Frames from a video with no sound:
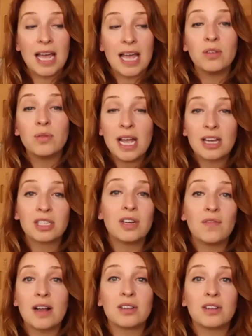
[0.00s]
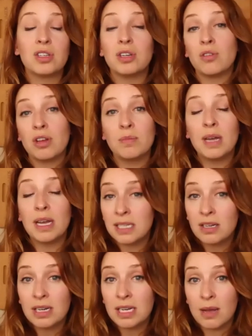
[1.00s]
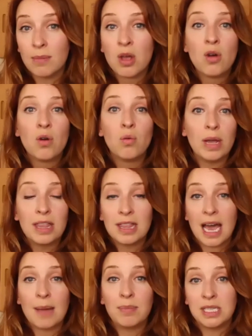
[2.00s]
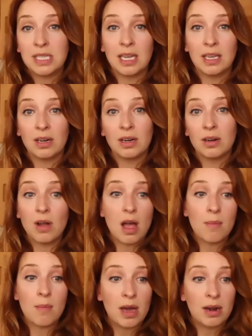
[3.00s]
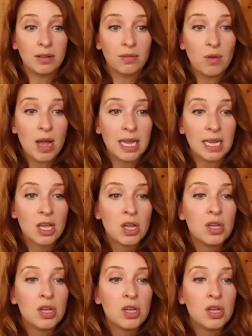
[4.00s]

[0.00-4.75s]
the reaction of oxygen or other bacterium with that particular bottle of wine.